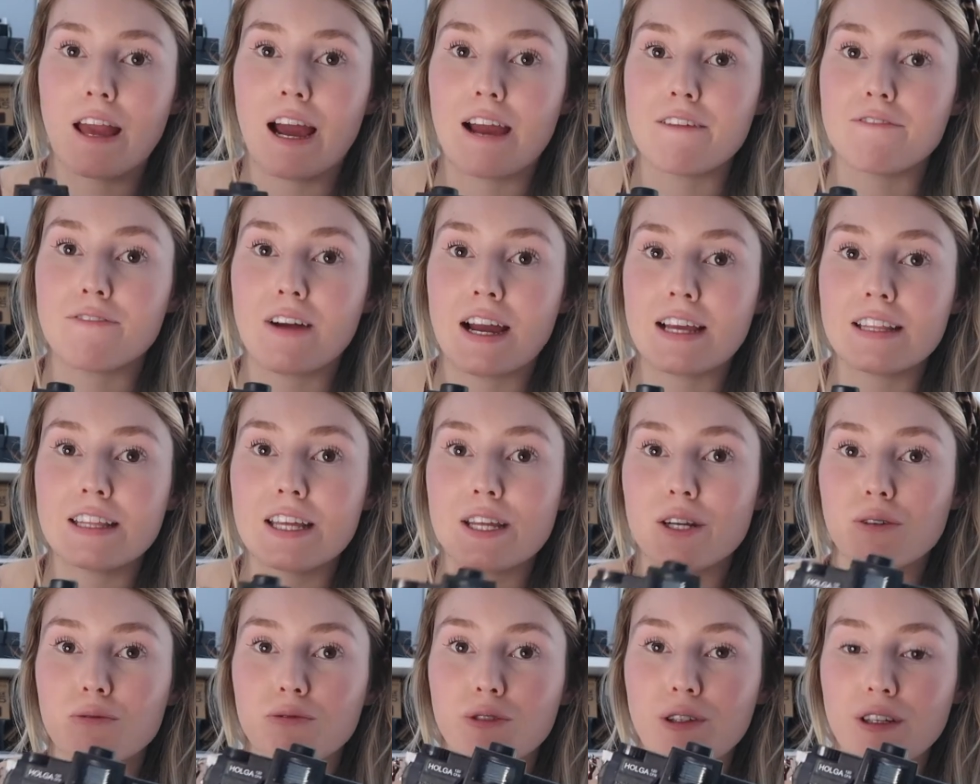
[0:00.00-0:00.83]
I find that
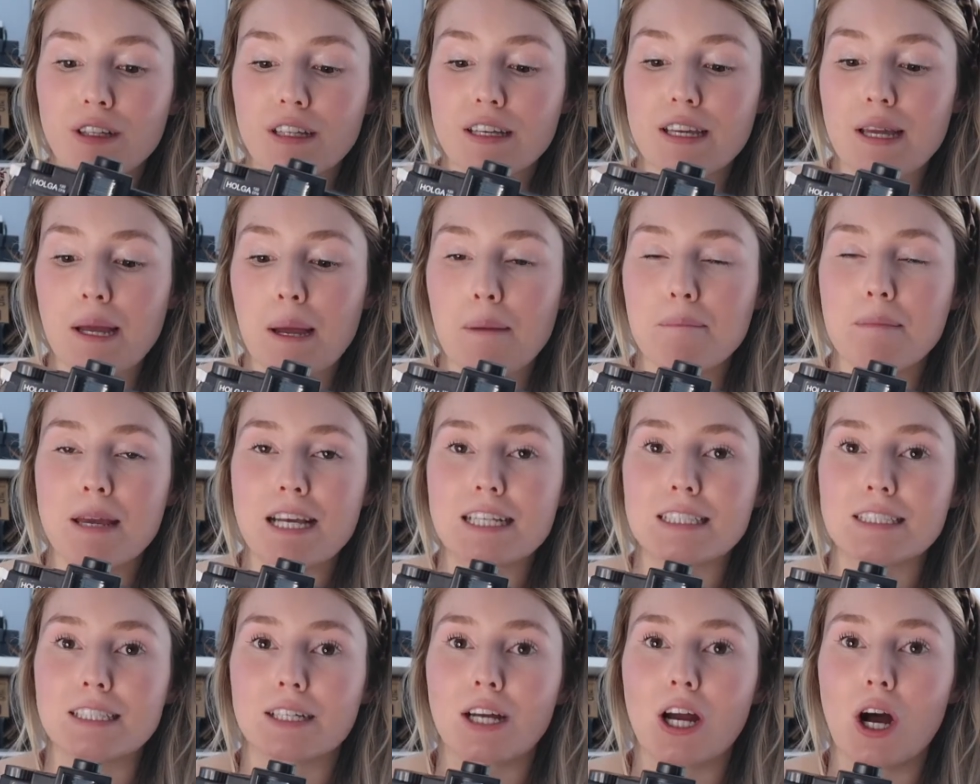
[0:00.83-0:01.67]
it really
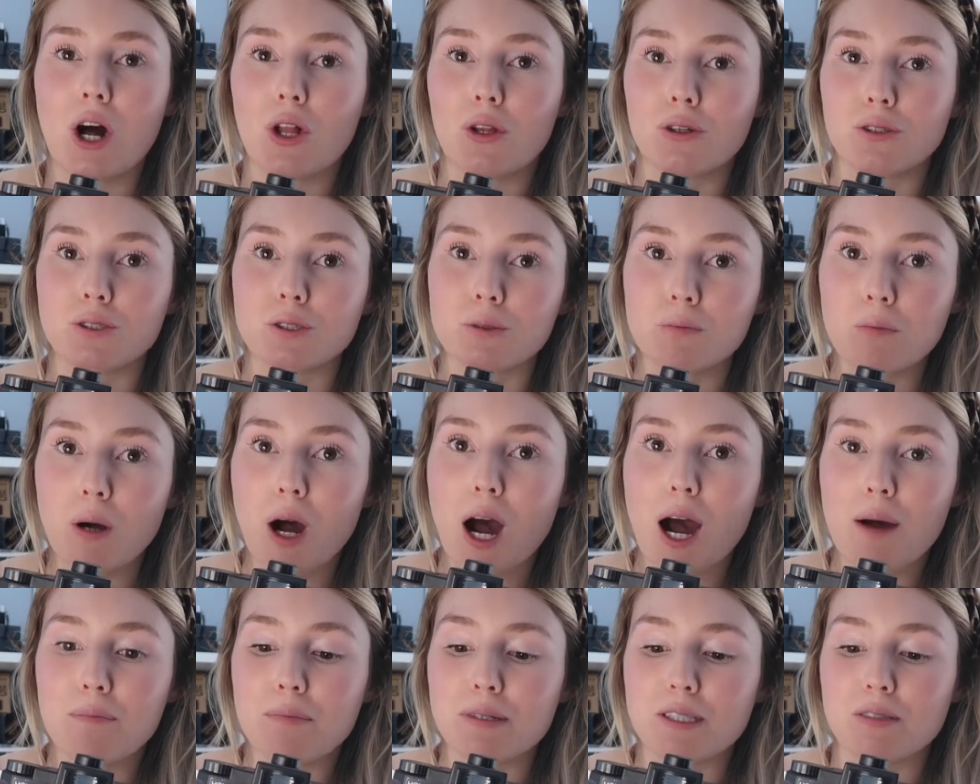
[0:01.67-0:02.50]
makes the colors
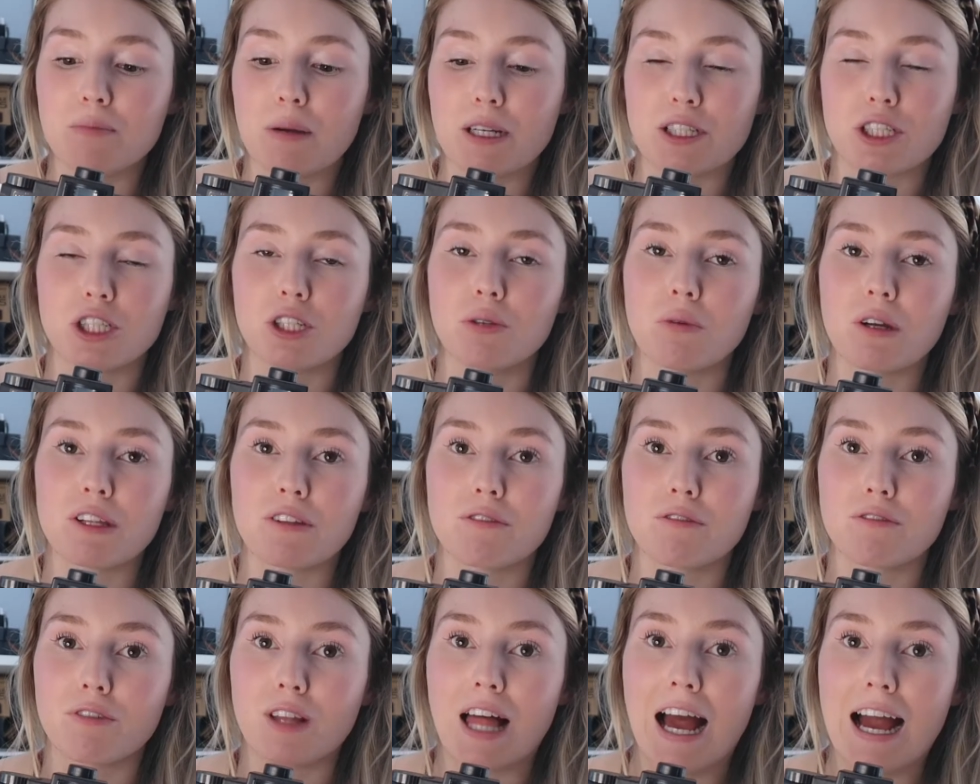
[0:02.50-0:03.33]
pop, especially with
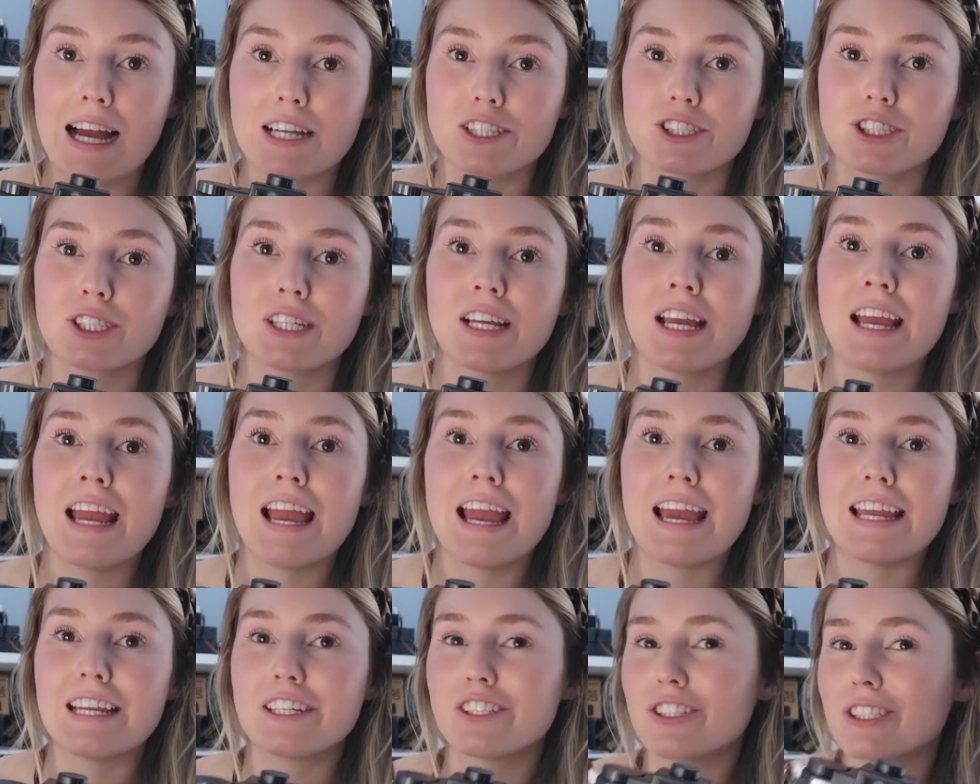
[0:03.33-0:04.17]
flash,
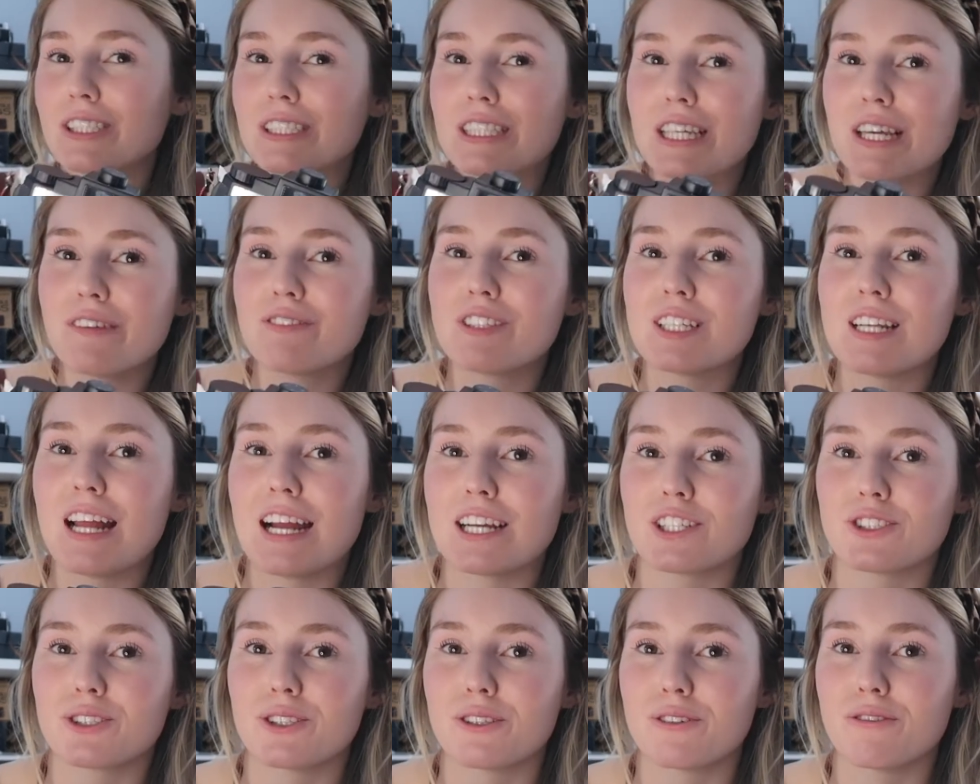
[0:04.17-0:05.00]
and it just gives an
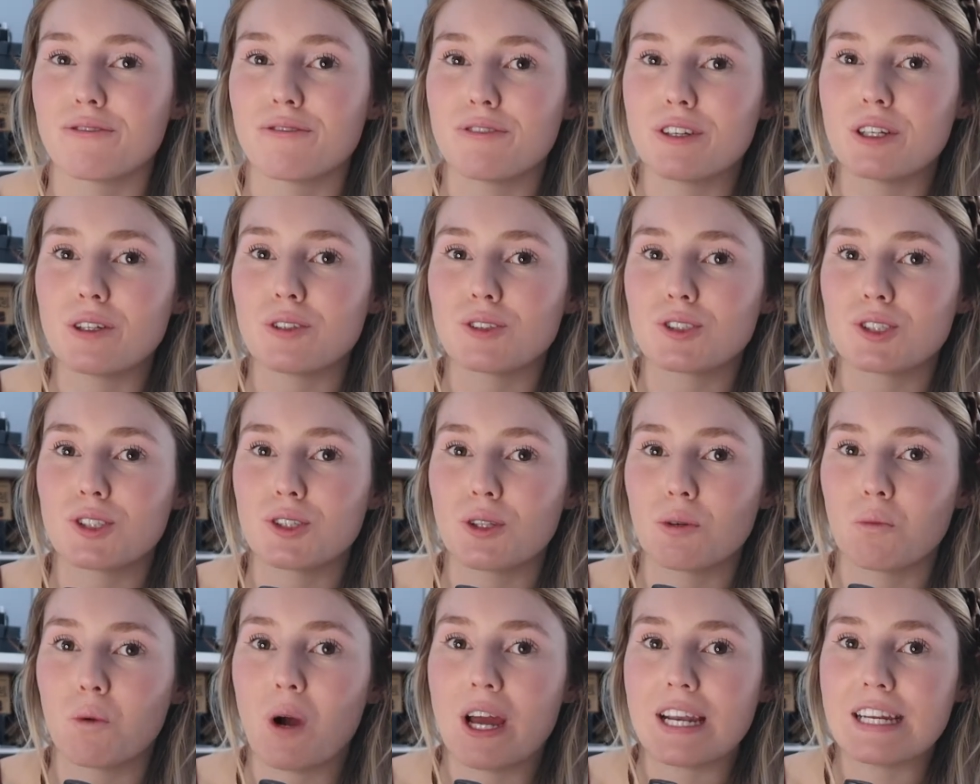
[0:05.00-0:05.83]
extra feel to
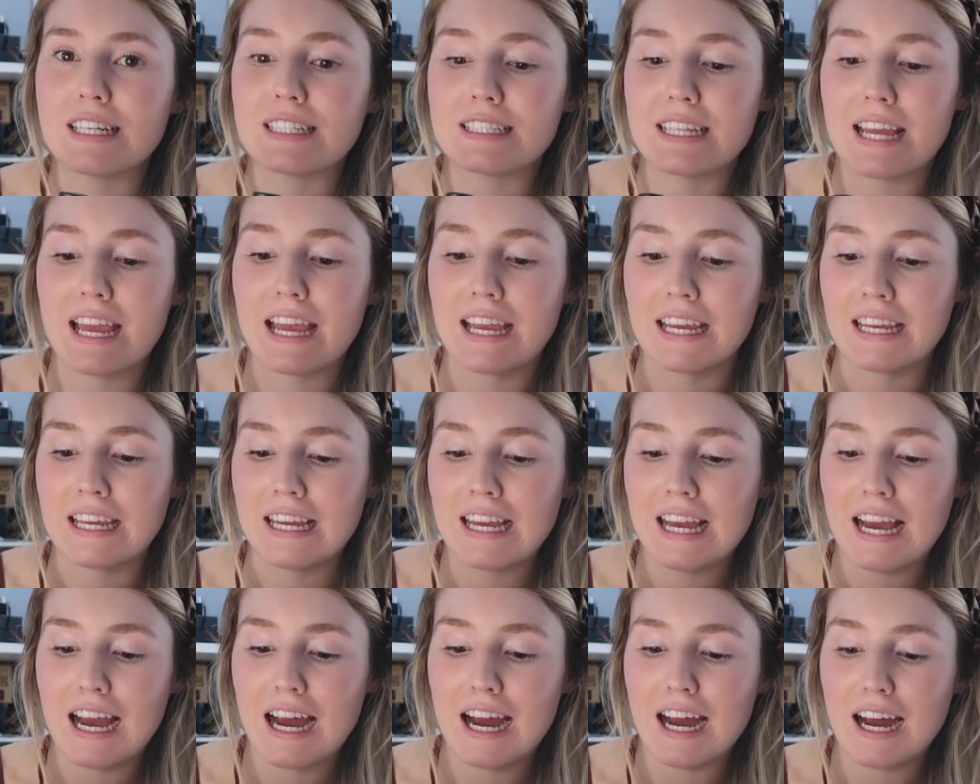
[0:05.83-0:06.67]
the wedding day,
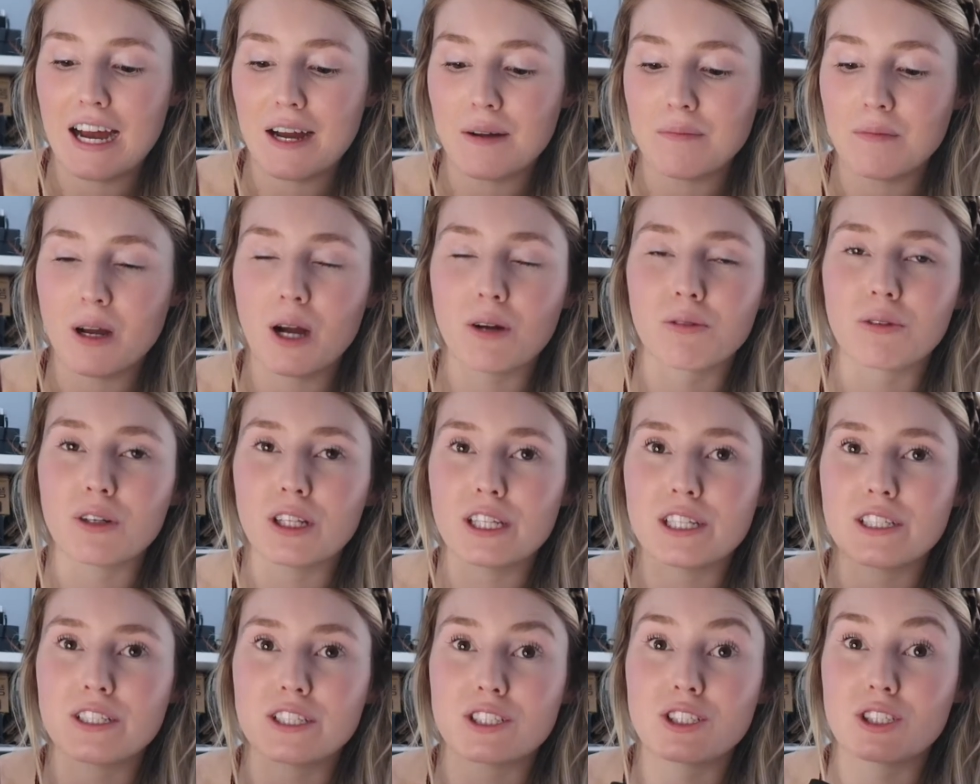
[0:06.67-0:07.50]
a
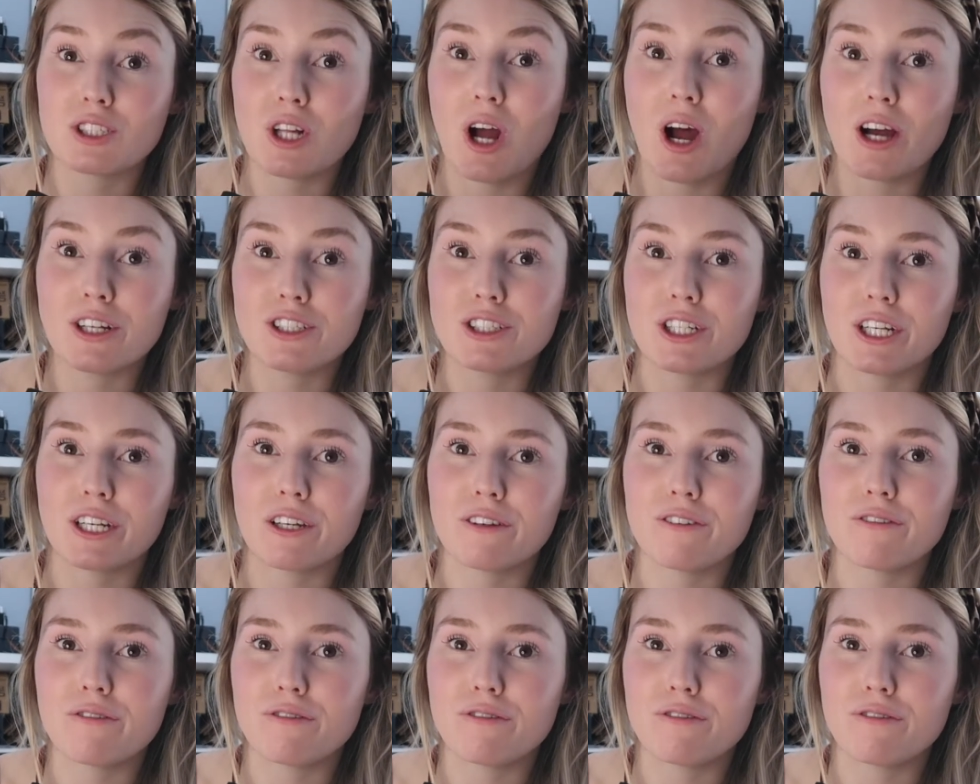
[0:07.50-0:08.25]
really nostalgic